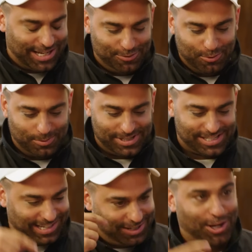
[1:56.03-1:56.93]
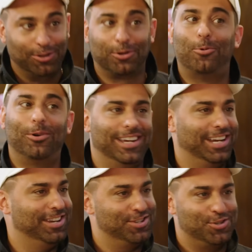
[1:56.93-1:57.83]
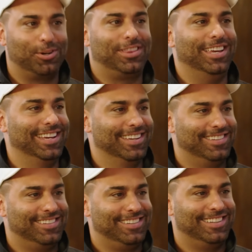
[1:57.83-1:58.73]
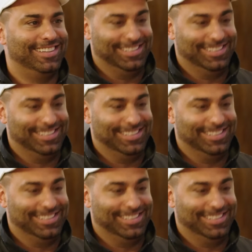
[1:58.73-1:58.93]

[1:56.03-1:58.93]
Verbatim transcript: that you always say, color coordinated is your thing. Right.